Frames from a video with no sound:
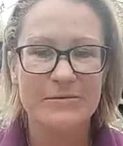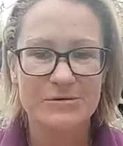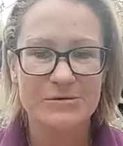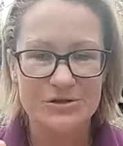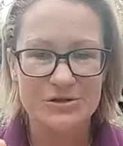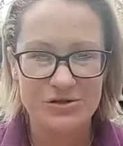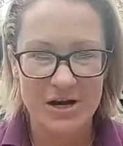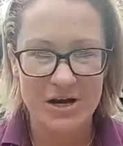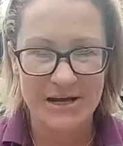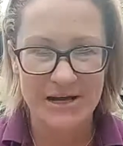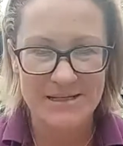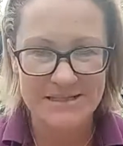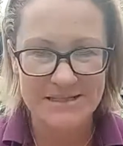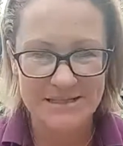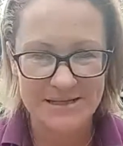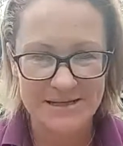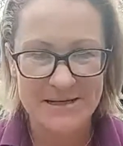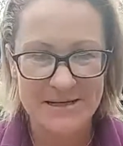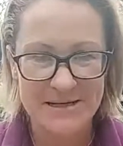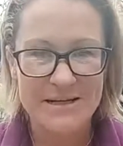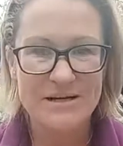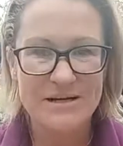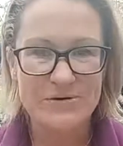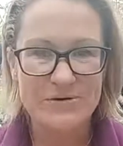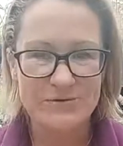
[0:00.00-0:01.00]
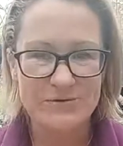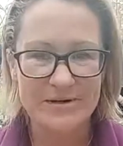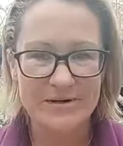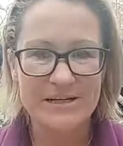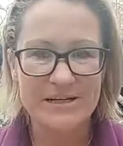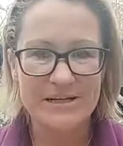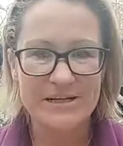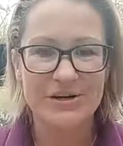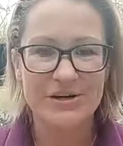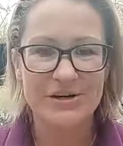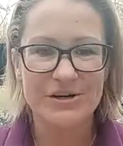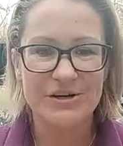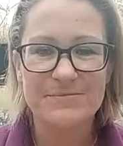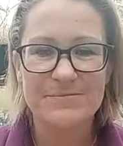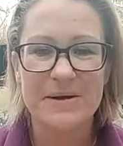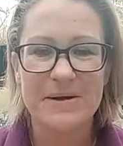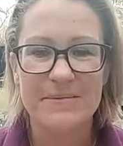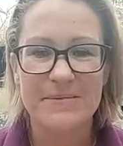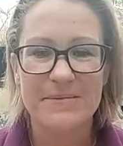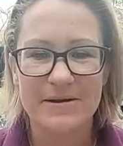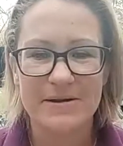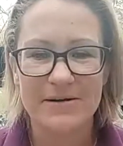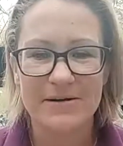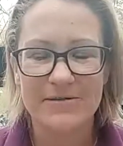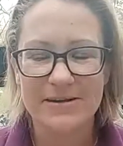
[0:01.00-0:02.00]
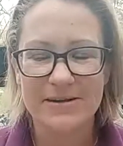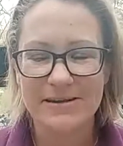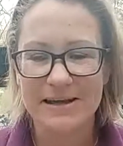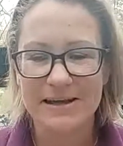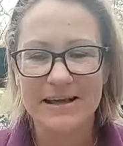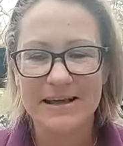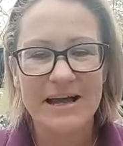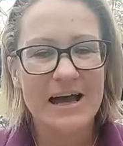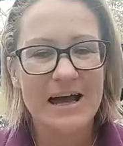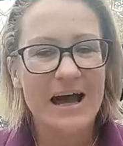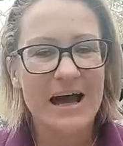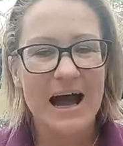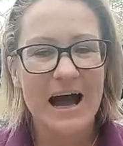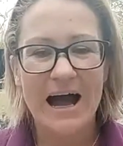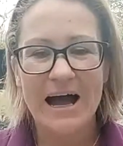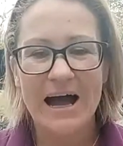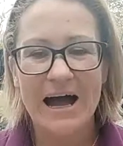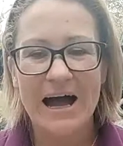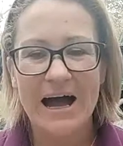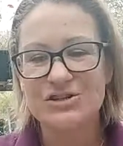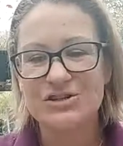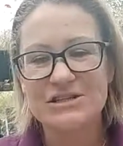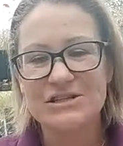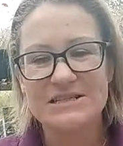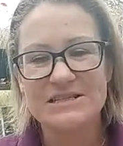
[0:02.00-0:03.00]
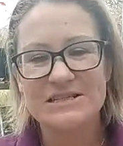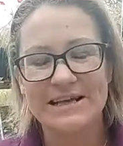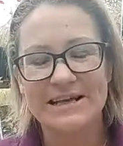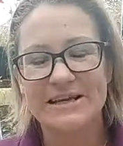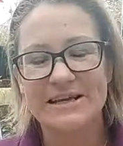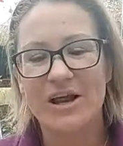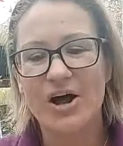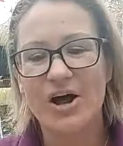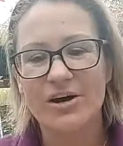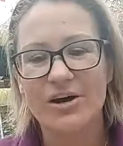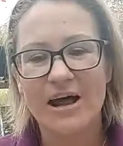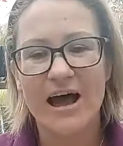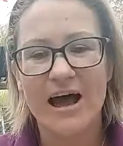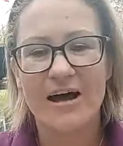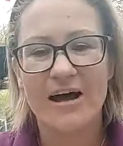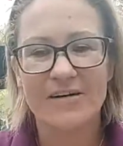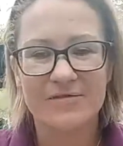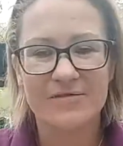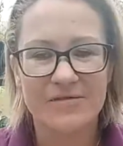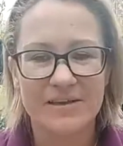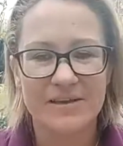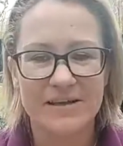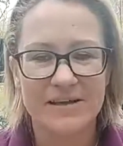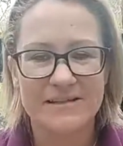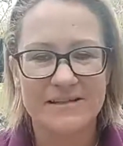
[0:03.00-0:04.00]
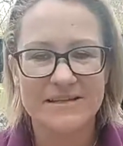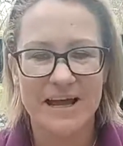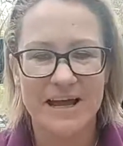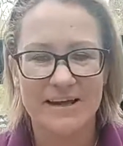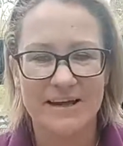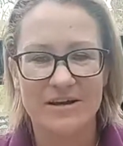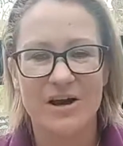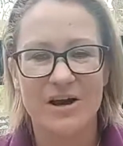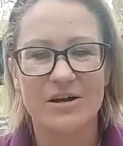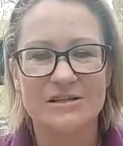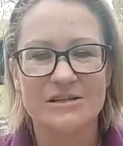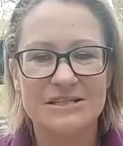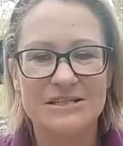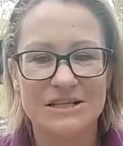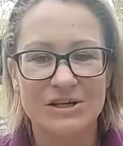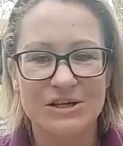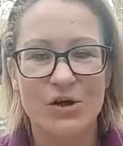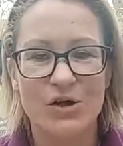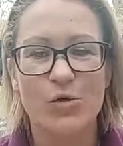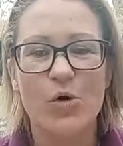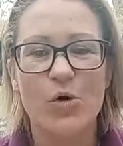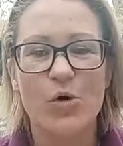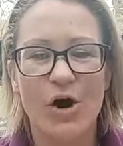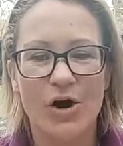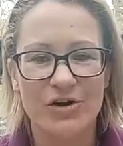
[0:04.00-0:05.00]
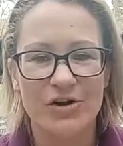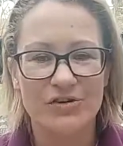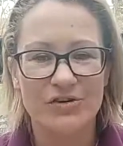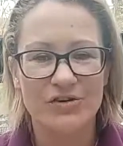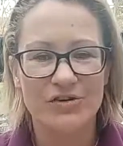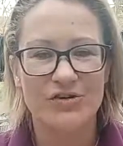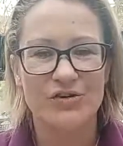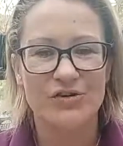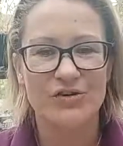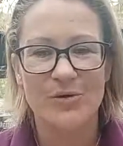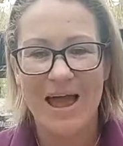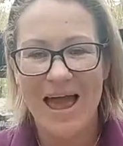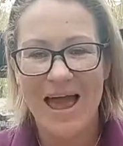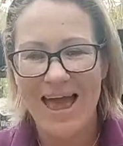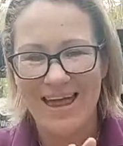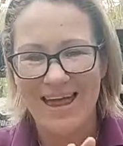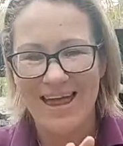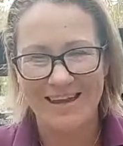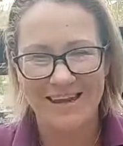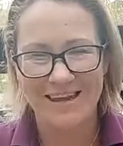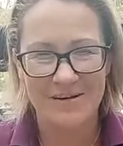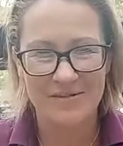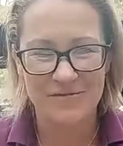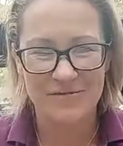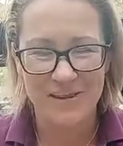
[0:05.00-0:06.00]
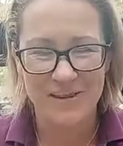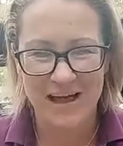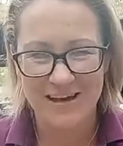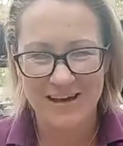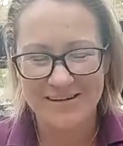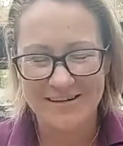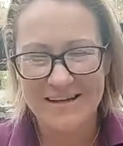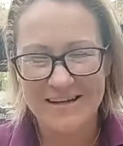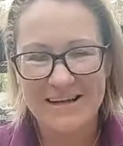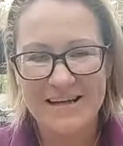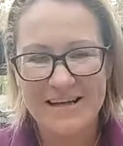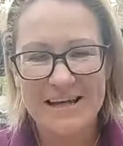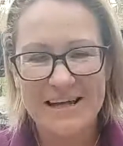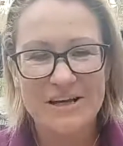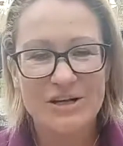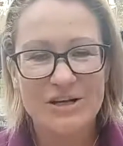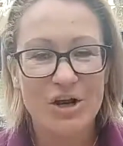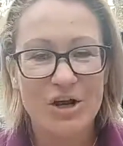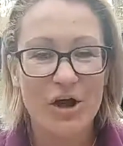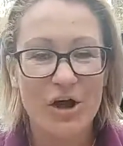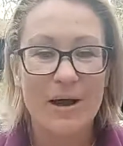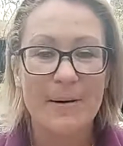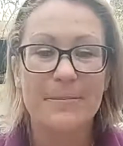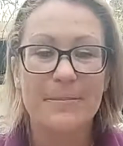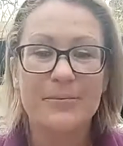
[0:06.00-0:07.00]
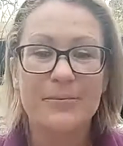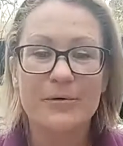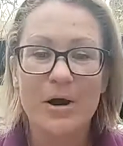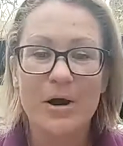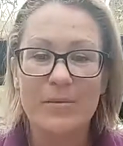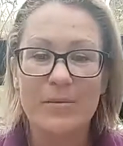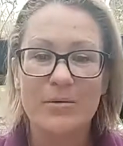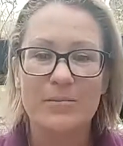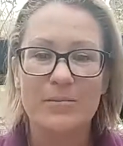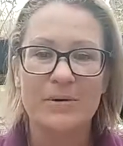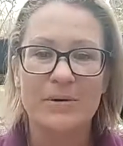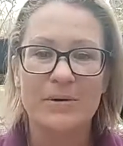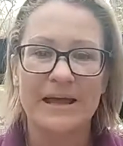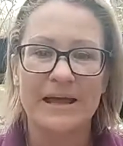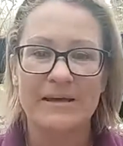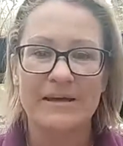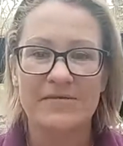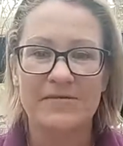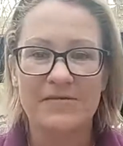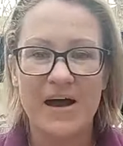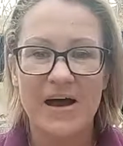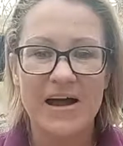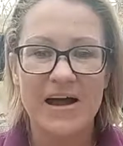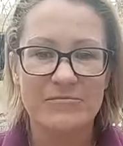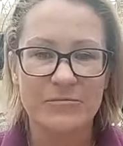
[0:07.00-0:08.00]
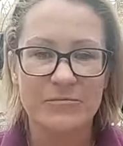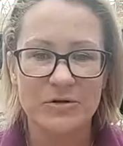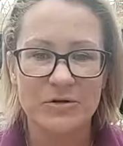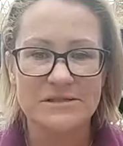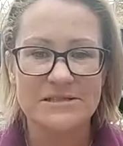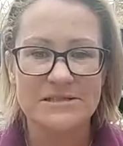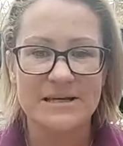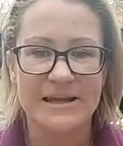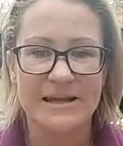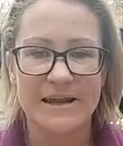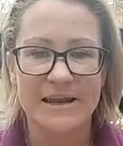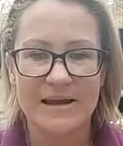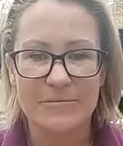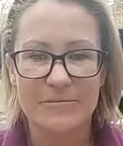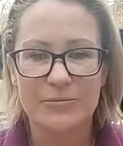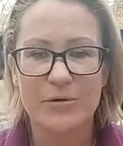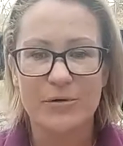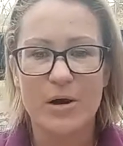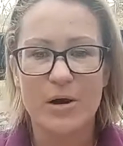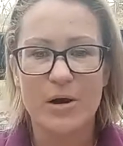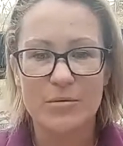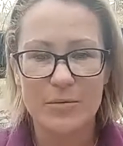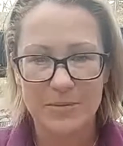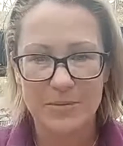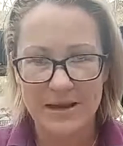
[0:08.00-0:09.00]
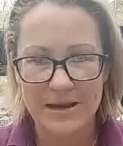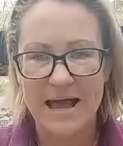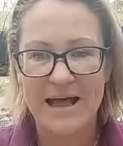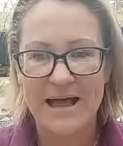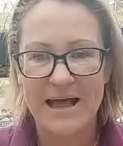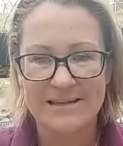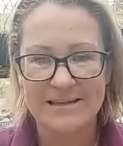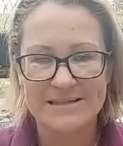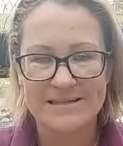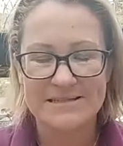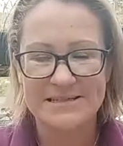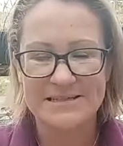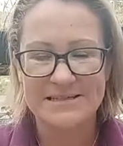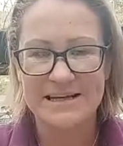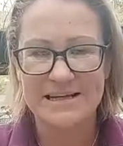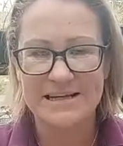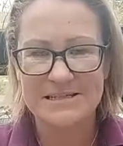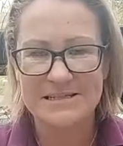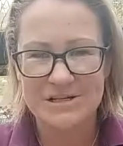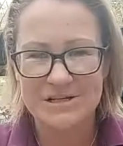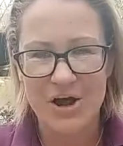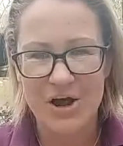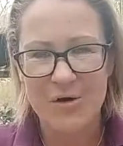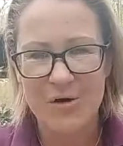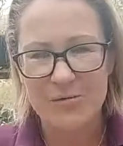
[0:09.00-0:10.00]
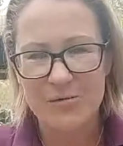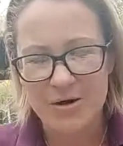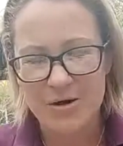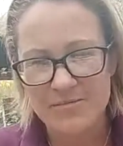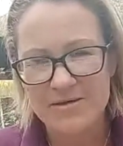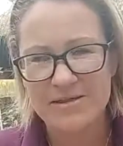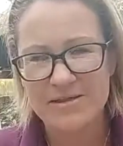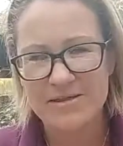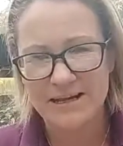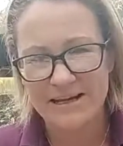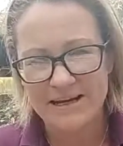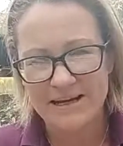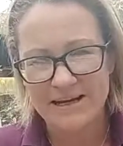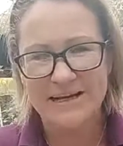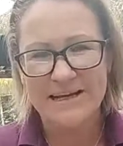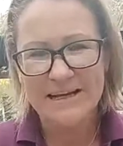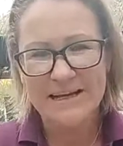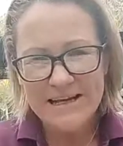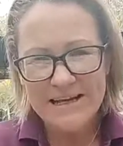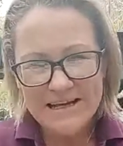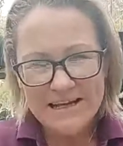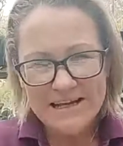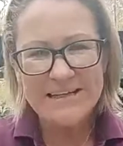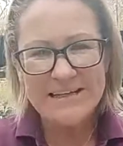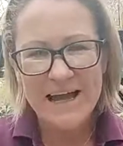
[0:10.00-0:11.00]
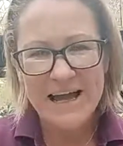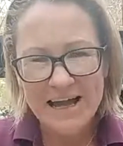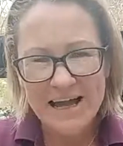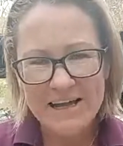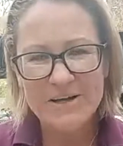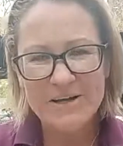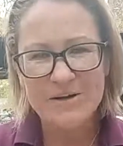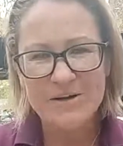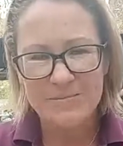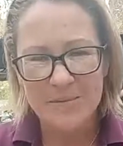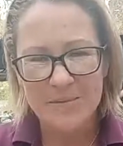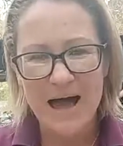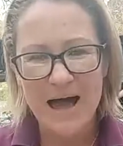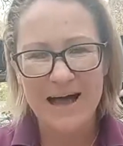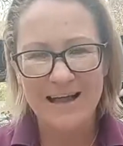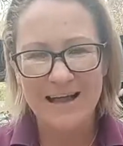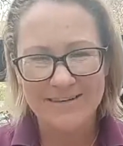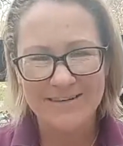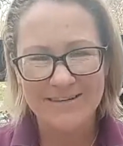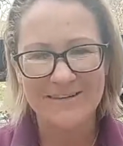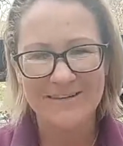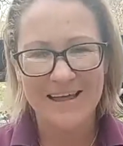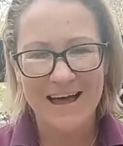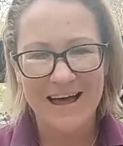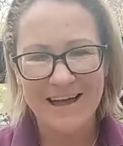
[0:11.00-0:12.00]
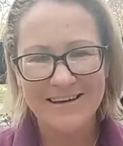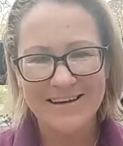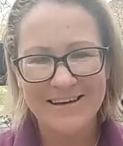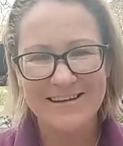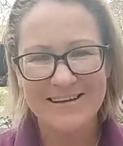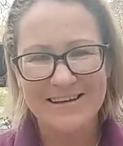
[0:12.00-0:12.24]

We're trying to reach out to people and everything. I just did not have the technology know-how to do any of that. Now, I'm probably 5 months in, I'm probably at the stage now where I'm thinking, yeah, I couldn't handle that.